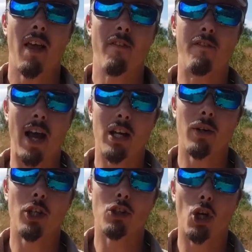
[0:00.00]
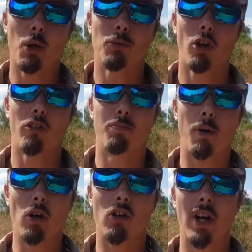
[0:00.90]
value in terms of
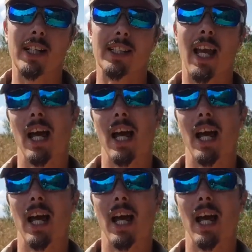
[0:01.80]
bulk grazing